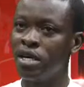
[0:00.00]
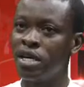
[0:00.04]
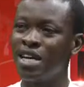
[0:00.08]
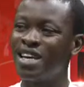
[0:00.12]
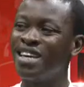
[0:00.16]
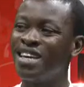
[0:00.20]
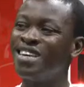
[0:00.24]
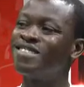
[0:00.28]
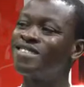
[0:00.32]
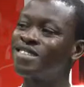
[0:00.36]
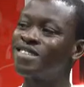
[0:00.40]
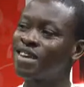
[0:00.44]

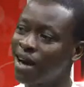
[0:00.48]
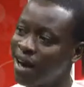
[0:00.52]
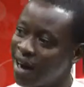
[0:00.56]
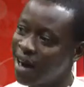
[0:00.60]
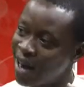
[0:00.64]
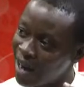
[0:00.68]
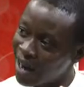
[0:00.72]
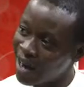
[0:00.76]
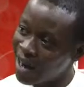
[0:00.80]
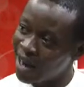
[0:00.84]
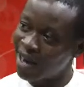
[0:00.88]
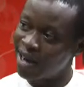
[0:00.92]
a
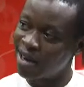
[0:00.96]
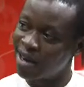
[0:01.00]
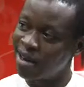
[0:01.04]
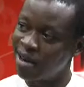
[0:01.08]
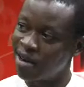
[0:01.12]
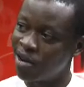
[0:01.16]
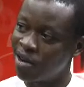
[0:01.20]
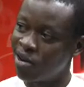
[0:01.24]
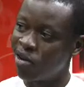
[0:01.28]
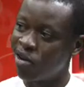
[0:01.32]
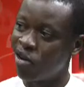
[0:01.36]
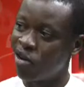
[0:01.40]
scar
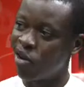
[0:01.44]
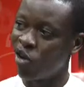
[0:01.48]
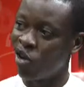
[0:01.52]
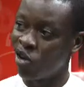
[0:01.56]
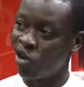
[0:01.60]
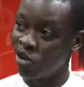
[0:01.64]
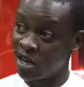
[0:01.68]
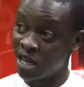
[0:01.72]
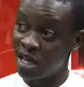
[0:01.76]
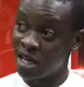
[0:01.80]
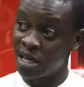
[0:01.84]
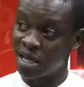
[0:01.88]

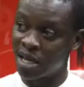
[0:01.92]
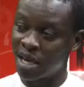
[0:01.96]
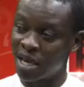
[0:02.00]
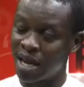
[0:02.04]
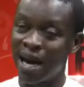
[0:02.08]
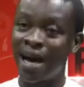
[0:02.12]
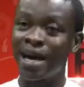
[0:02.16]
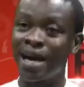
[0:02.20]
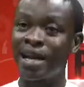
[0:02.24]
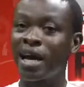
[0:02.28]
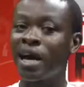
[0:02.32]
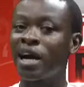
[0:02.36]
on it,
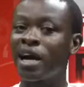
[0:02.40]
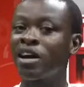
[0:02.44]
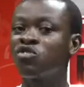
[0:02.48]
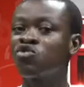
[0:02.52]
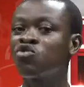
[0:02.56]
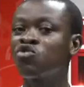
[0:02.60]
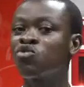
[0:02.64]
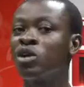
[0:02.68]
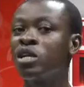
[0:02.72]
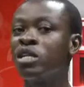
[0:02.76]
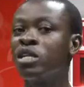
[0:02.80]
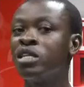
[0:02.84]
and
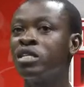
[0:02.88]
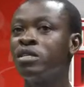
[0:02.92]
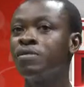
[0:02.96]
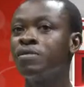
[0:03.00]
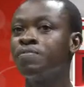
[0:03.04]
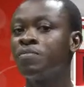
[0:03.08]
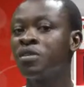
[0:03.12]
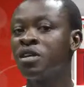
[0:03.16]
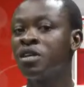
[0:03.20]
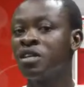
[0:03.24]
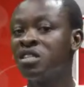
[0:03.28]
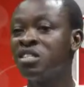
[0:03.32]
actually
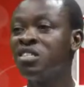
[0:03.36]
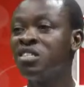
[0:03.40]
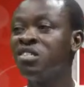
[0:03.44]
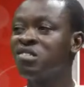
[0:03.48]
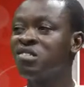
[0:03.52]
this